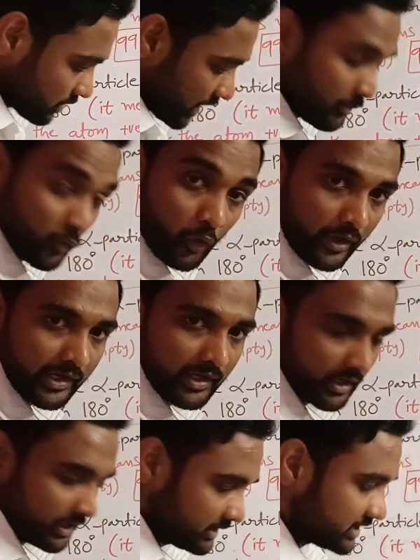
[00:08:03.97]
I am
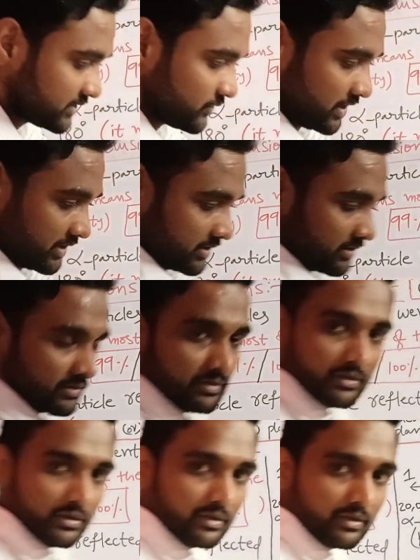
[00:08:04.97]
going in this way.
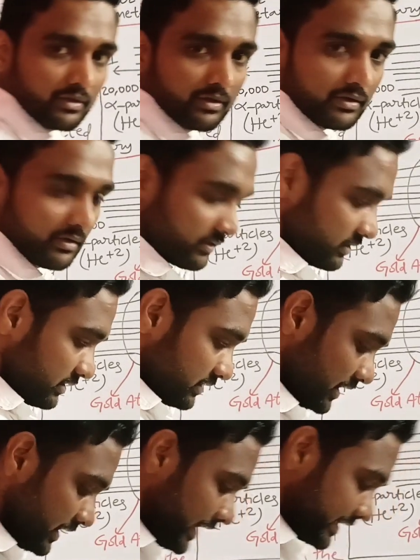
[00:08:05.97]

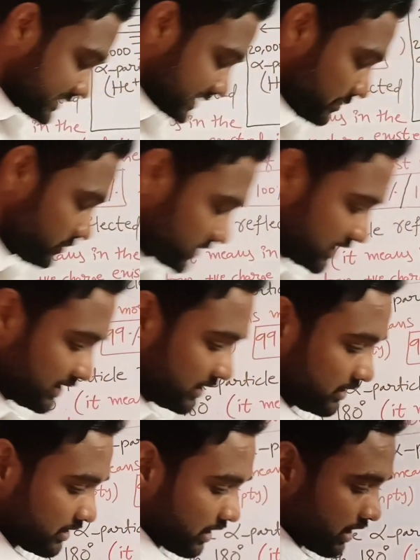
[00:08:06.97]
Then here something
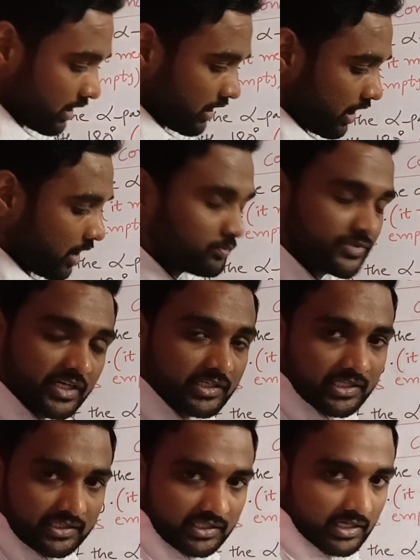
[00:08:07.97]

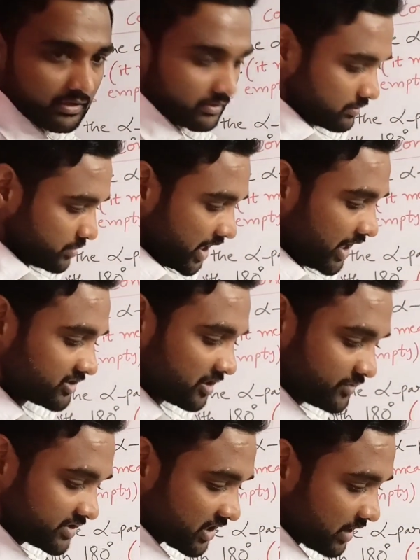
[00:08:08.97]
object is there. Because
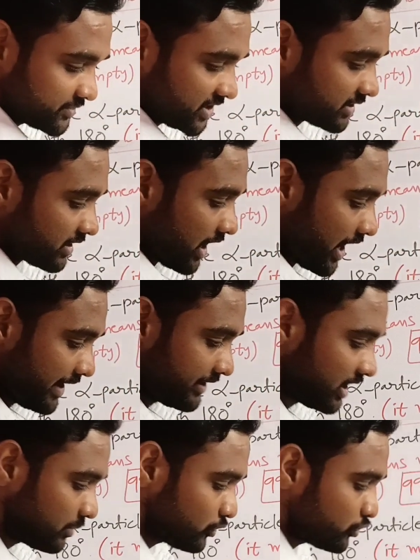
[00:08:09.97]
of this object, I am
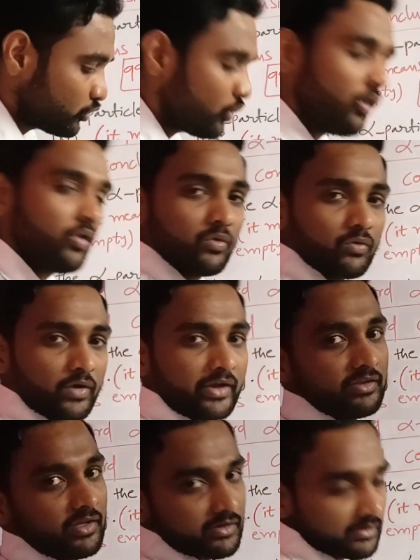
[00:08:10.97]
unable to go
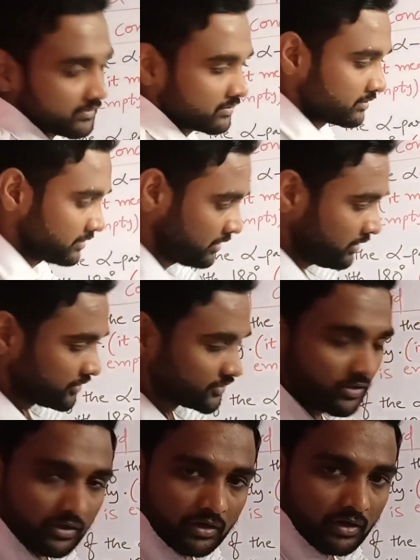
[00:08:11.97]
further.
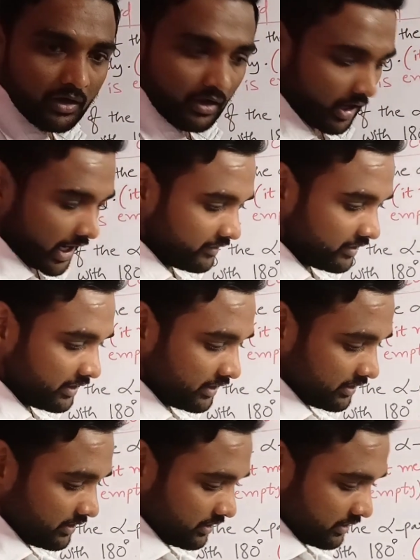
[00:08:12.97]
So, I
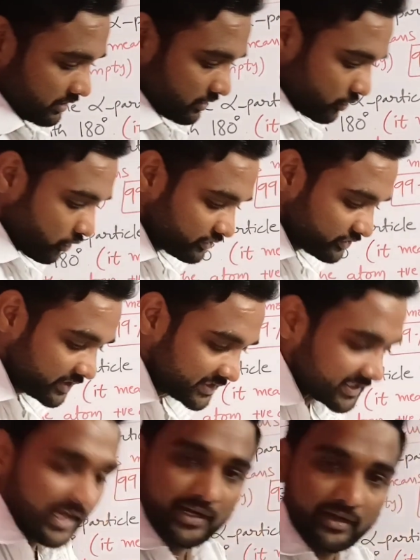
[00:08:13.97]
will go
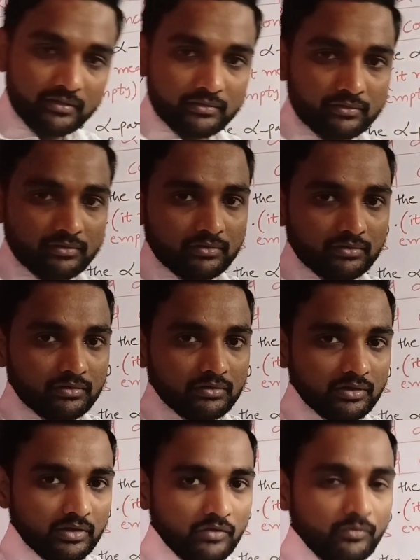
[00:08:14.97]
this side
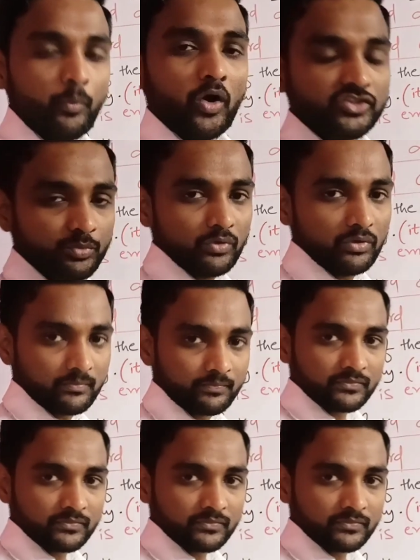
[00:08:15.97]
if possible.